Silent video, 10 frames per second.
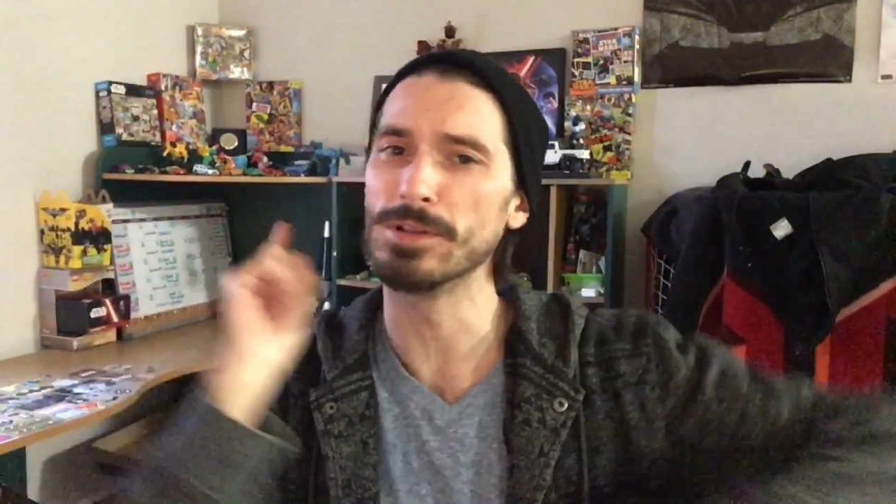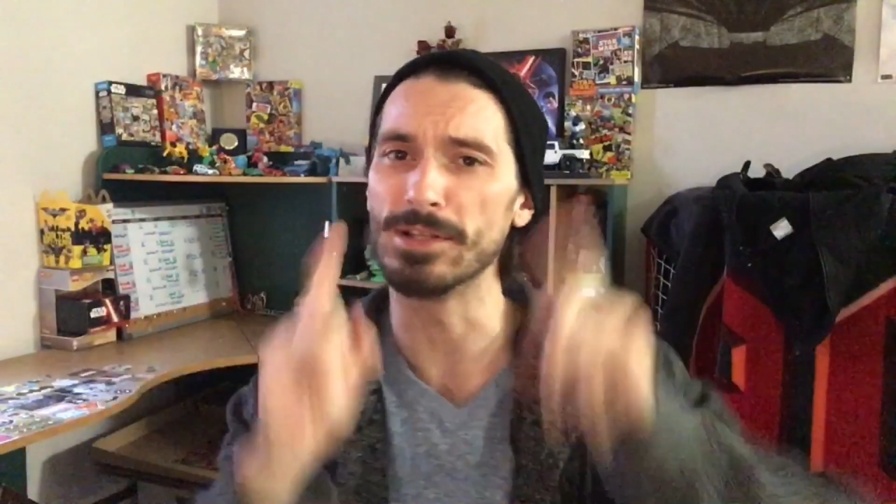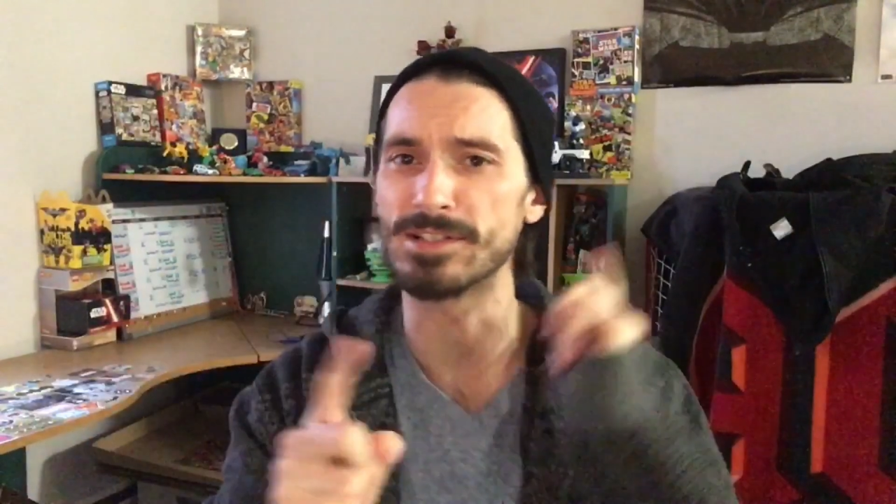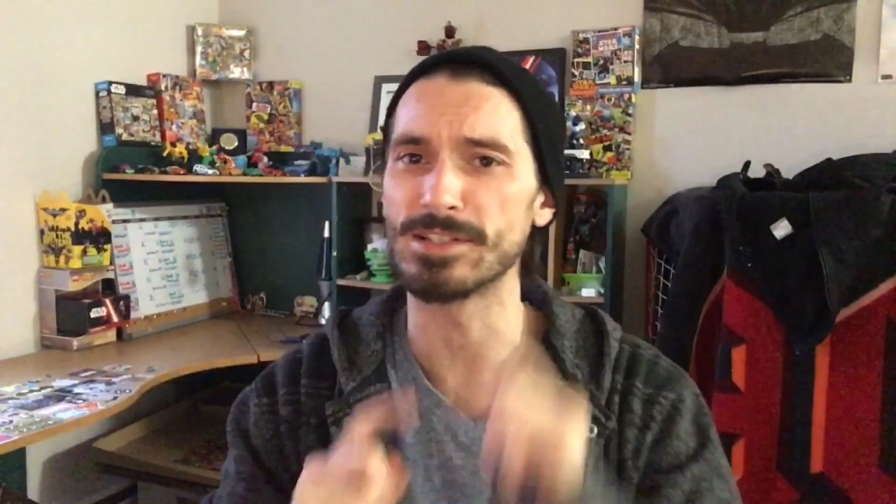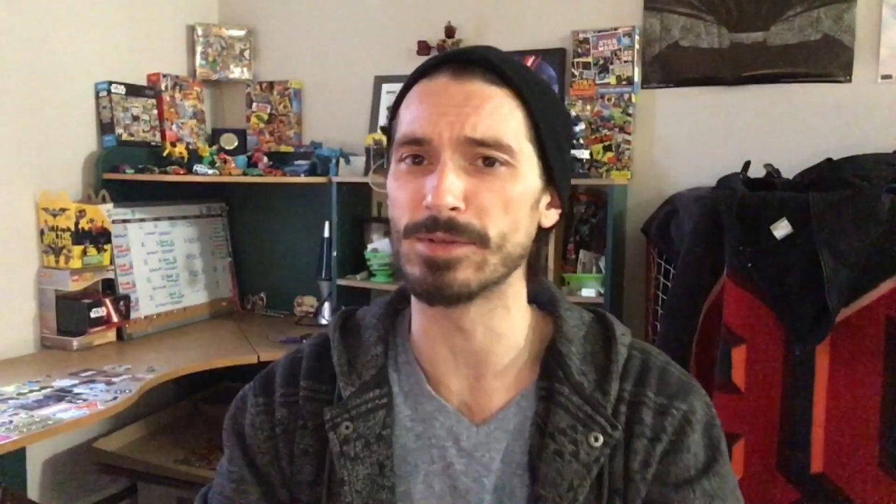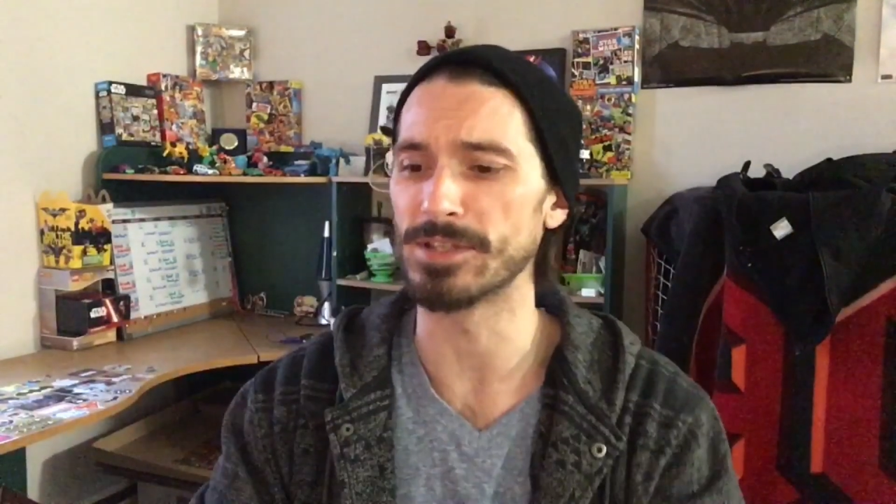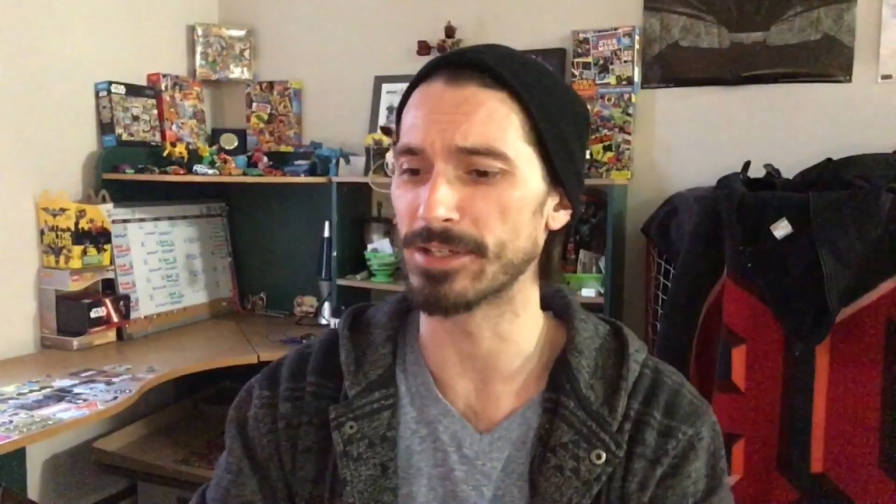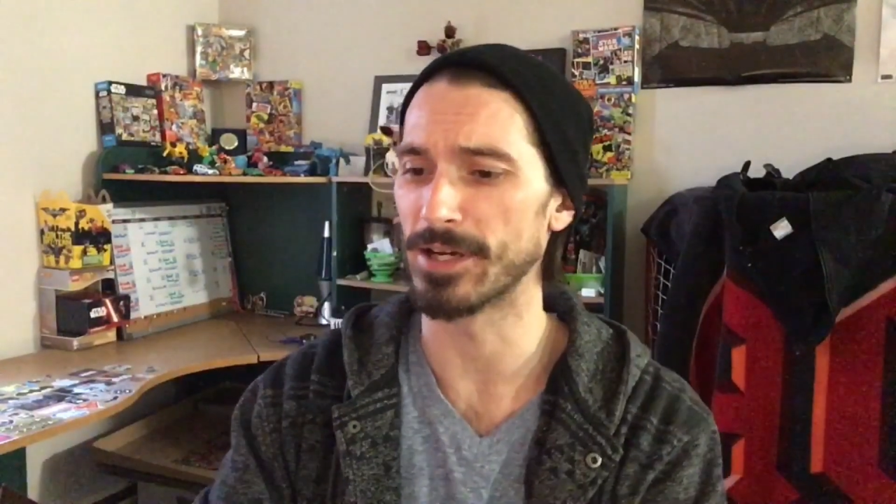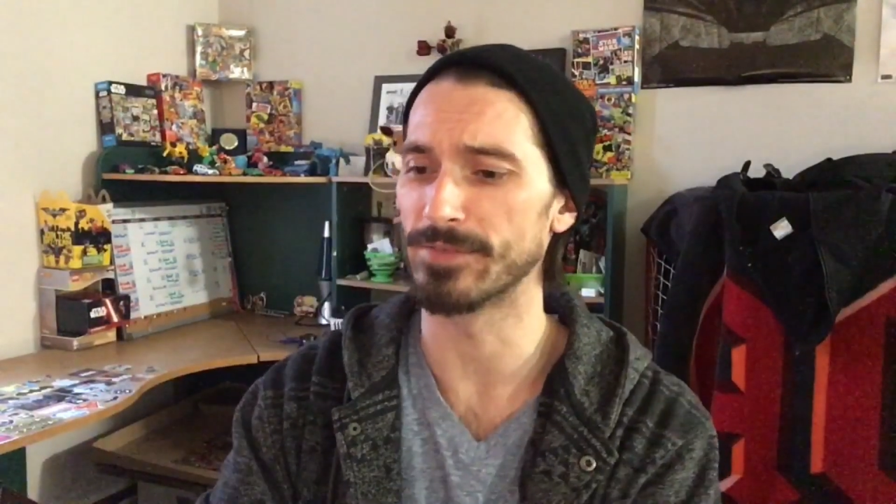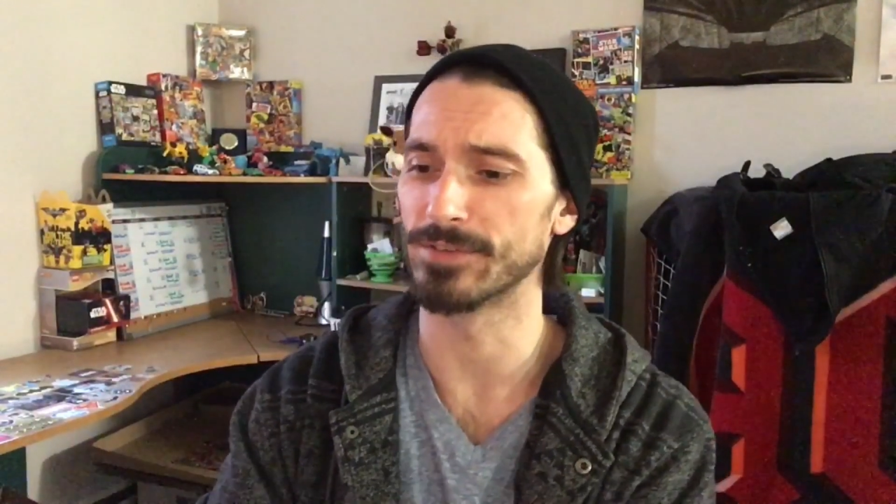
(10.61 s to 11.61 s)
Let's see what they
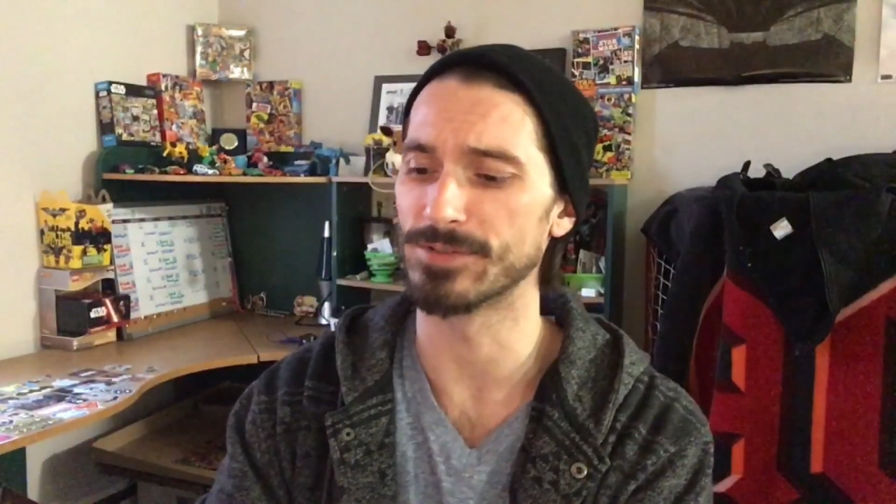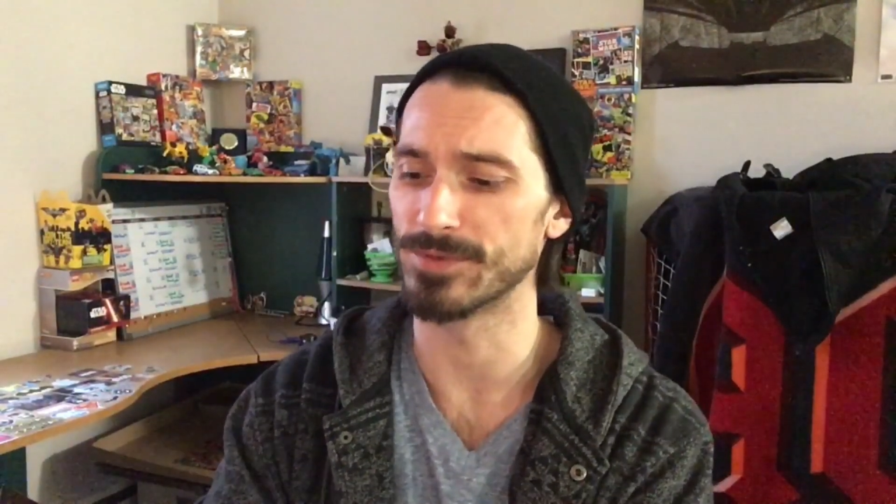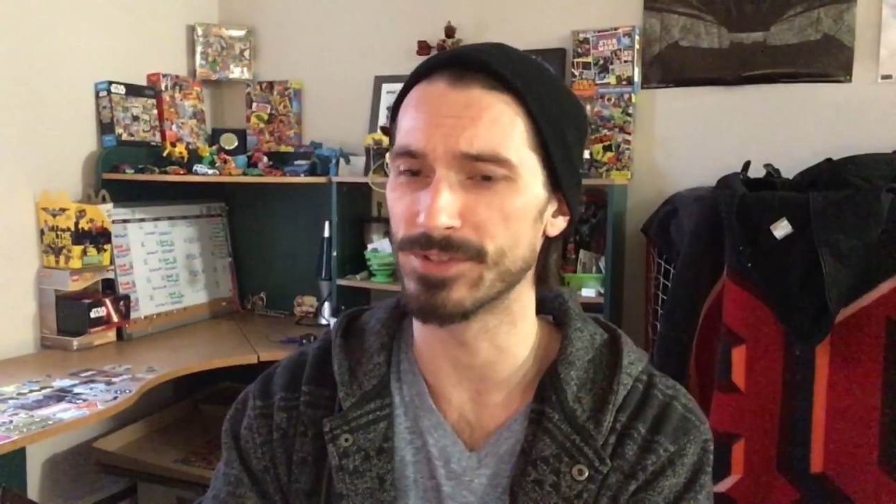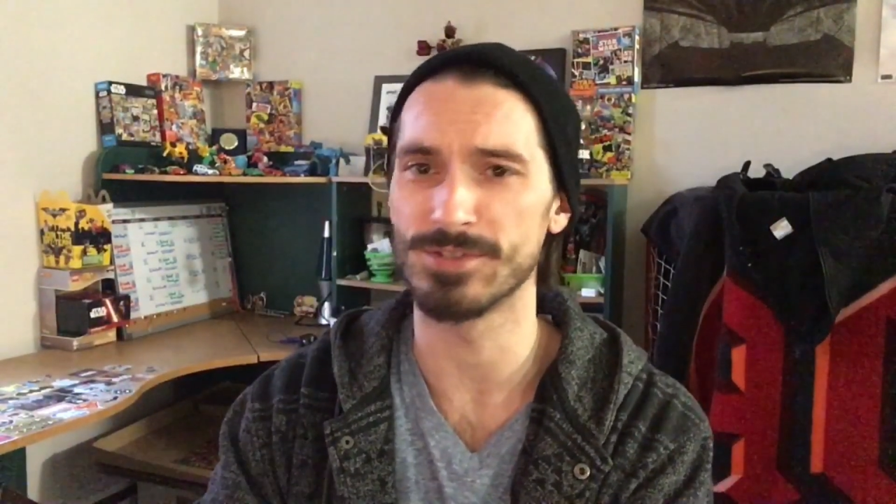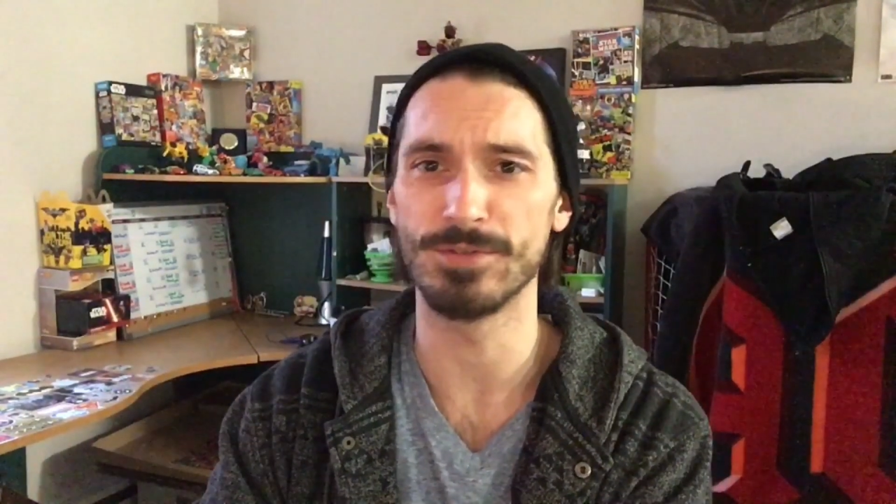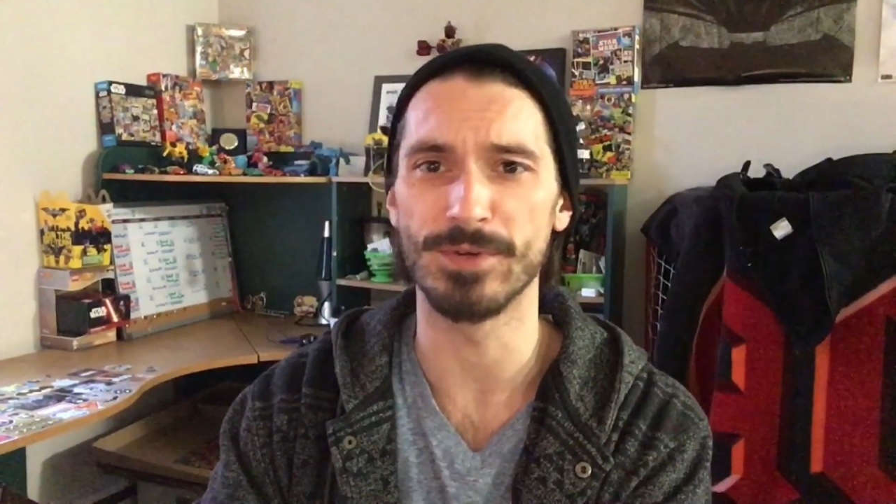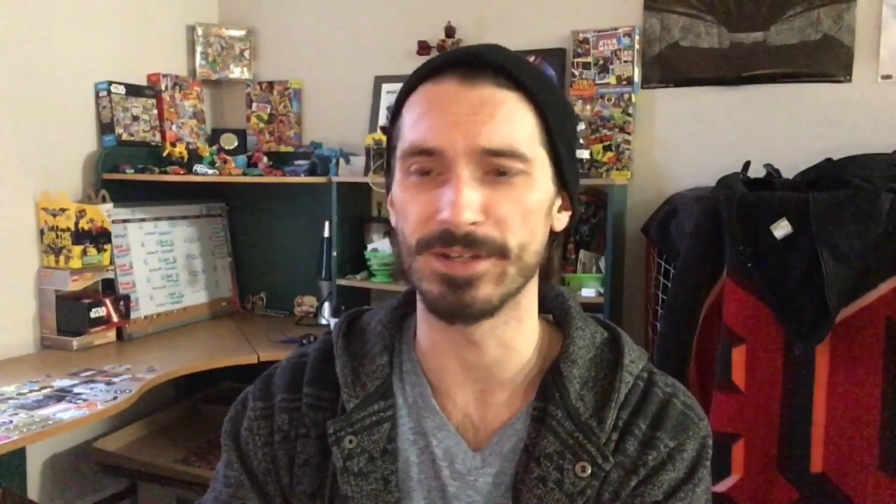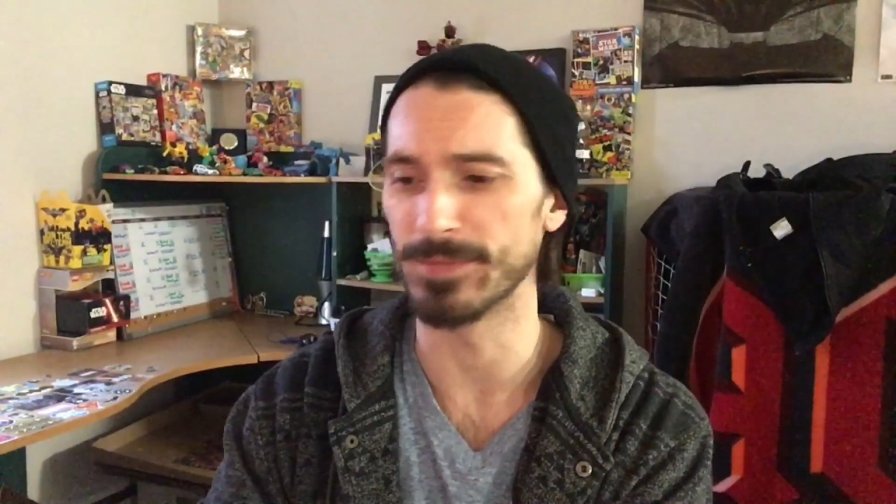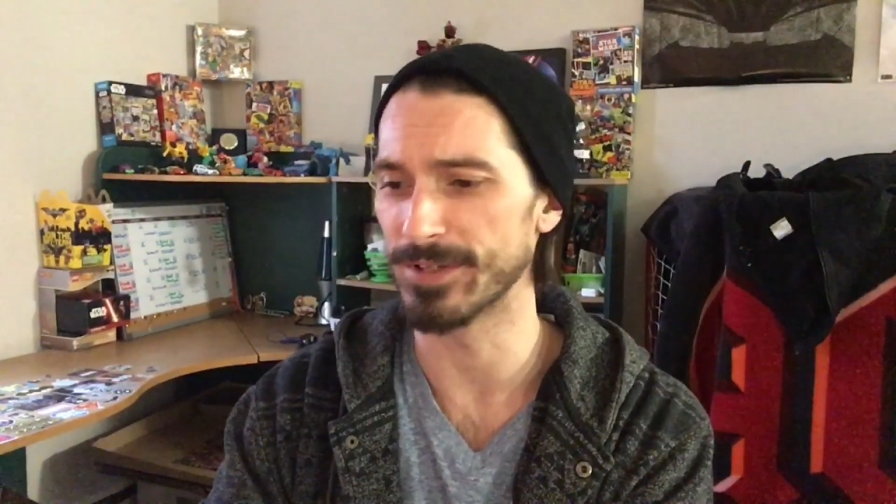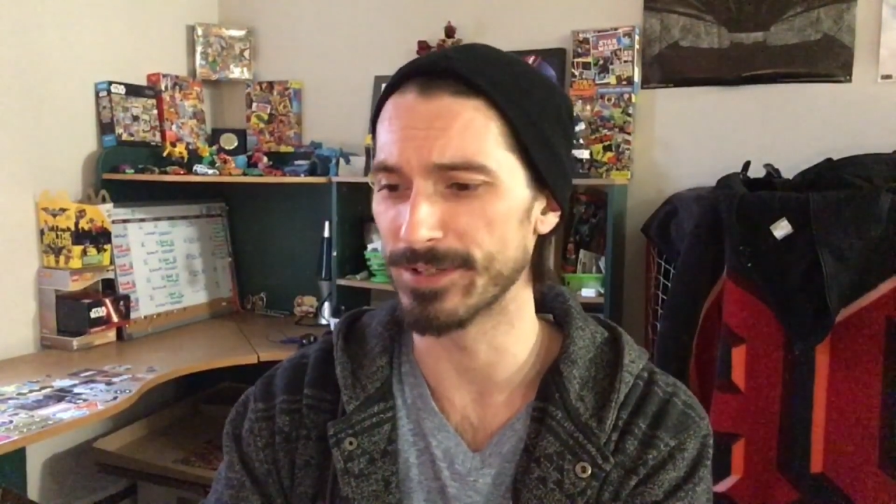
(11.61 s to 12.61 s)
got for us with this new
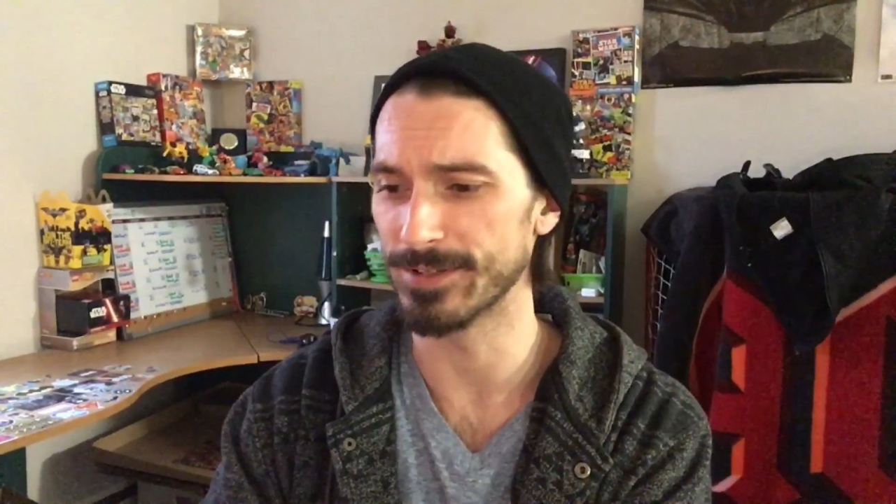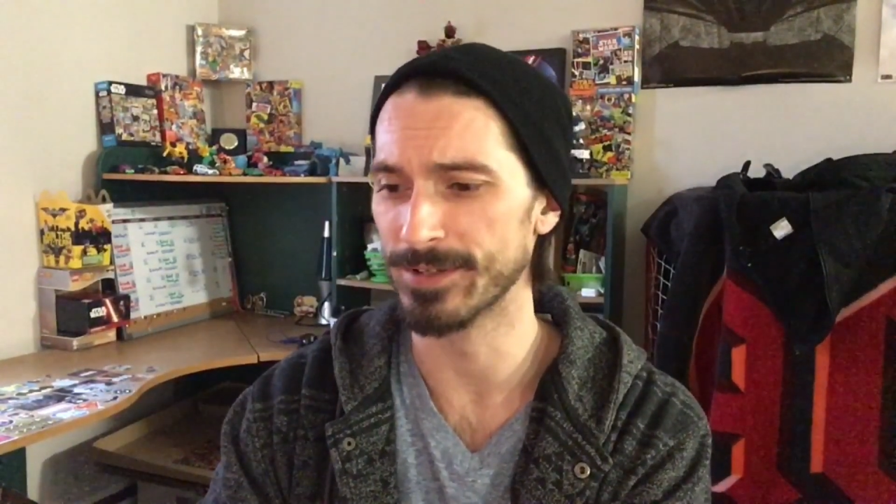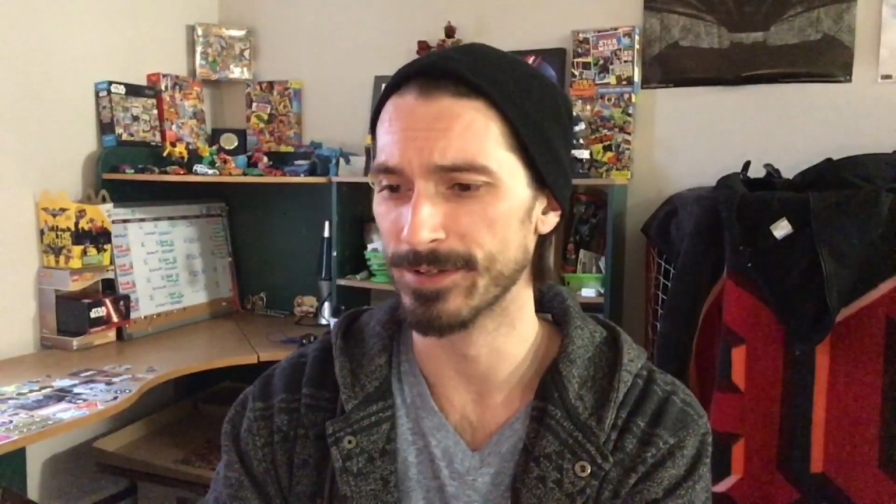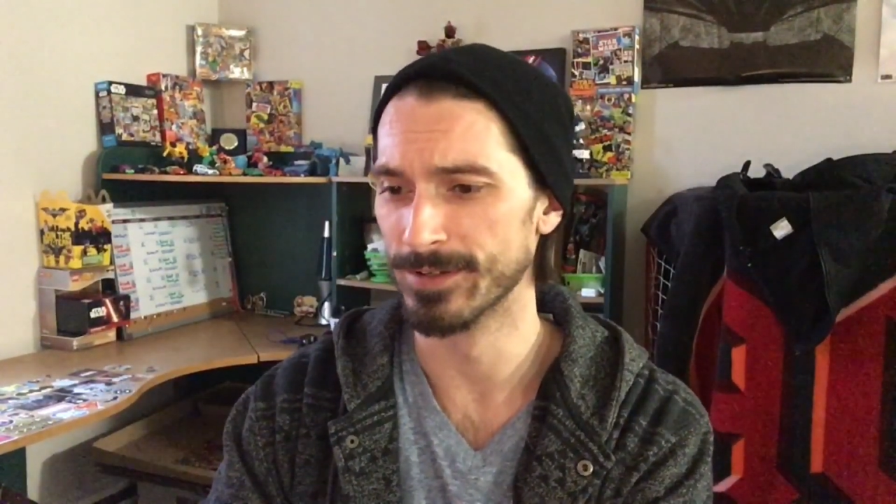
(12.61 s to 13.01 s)
animated,